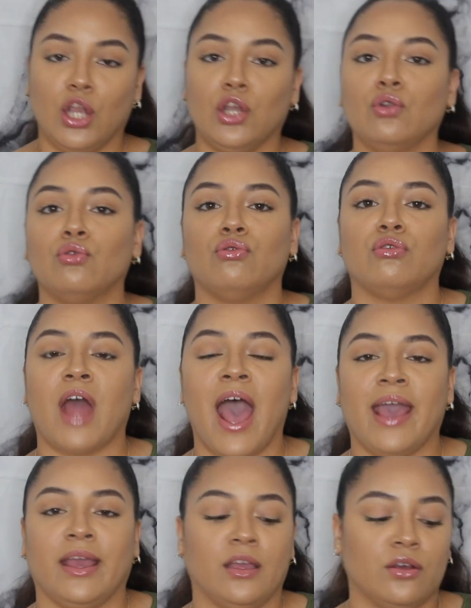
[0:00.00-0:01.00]
nude
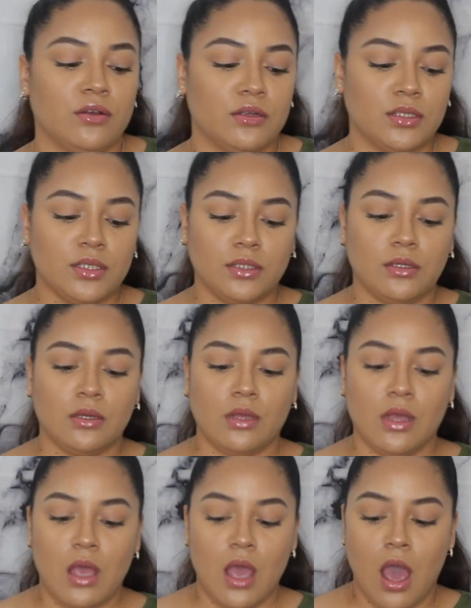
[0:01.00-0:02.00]
high
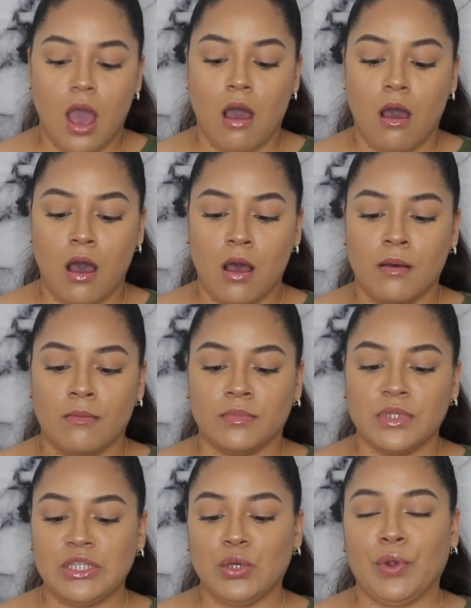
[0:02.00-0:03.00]

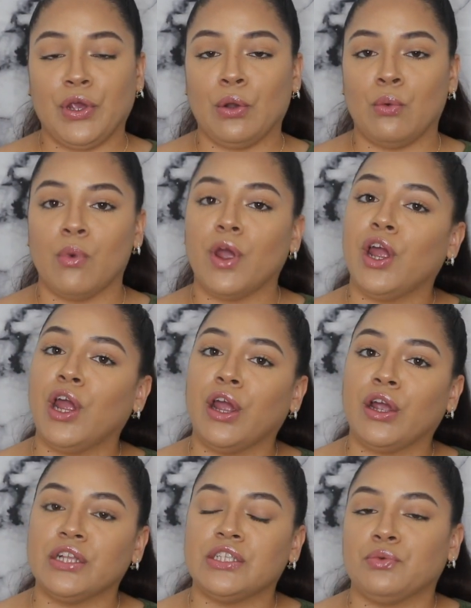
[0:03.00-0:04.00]
heels to wear to
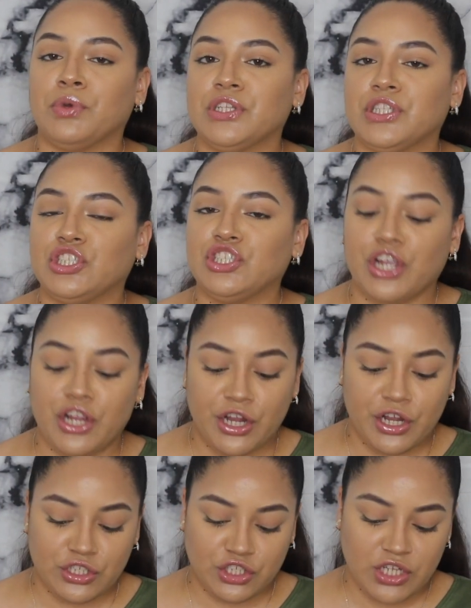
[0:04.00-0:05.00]
work and to wear to
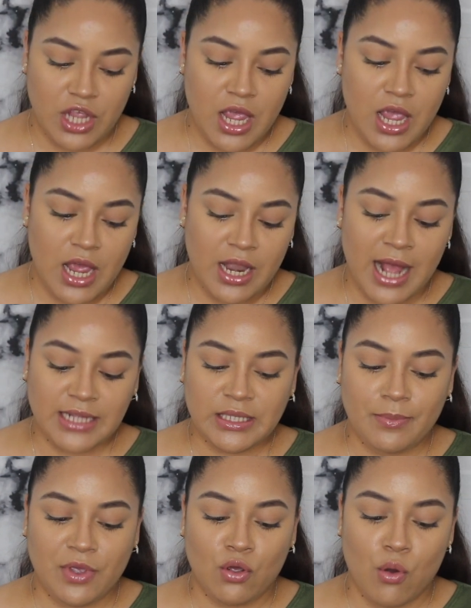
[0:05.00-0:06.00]
church. Not
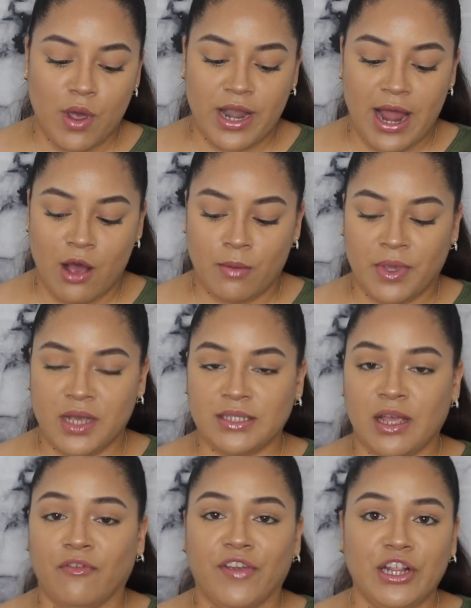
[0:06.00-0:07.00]
to be going out
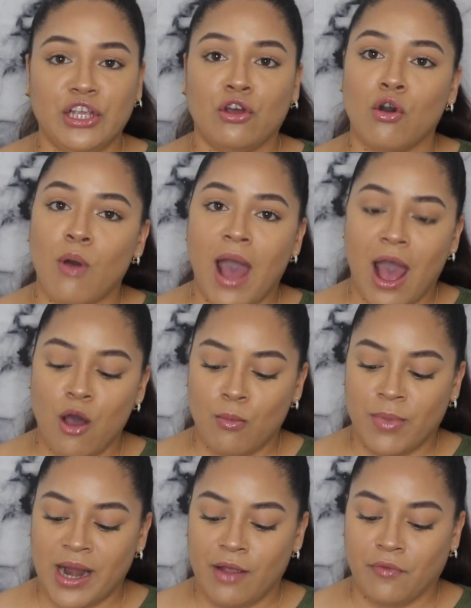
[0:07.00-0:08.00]
because I rarely go
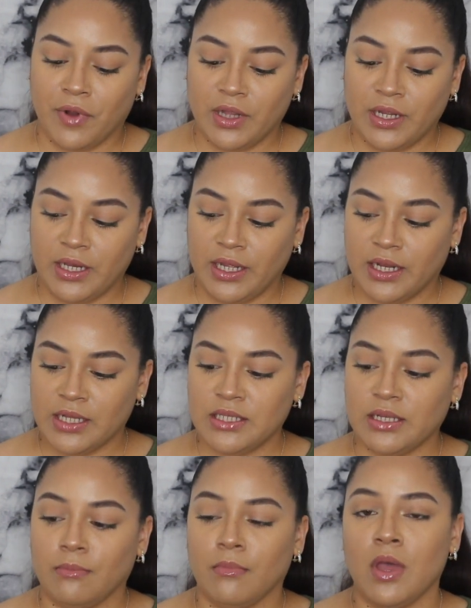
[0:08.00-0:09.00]
out, but I really needed
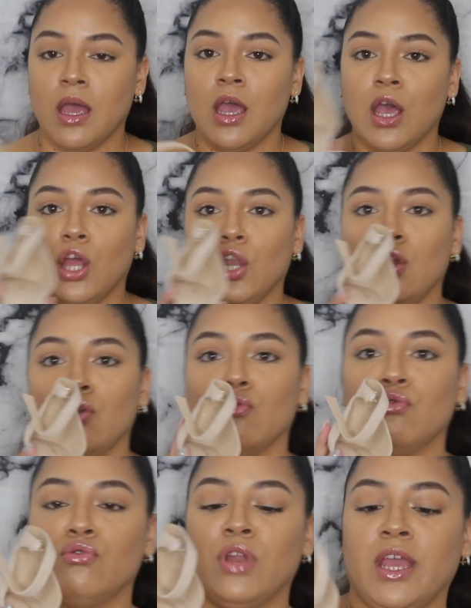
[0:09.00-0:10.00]
some
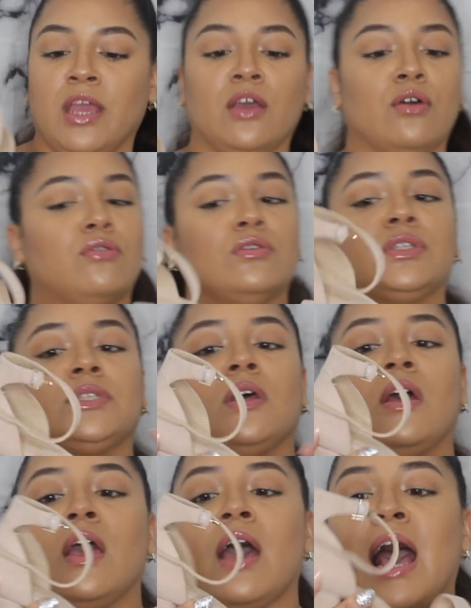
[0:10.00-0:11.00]
nude heels.
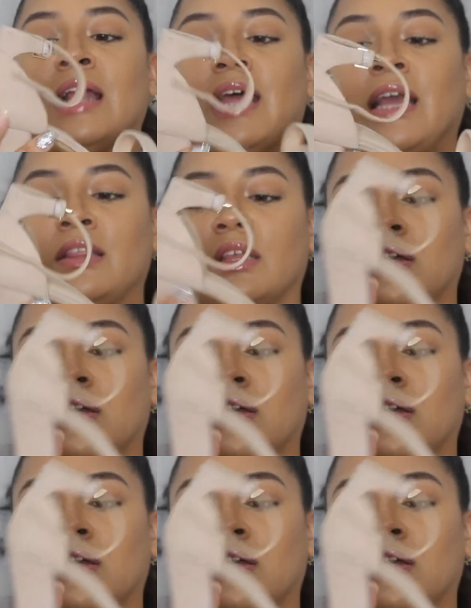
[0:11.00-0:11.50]
I like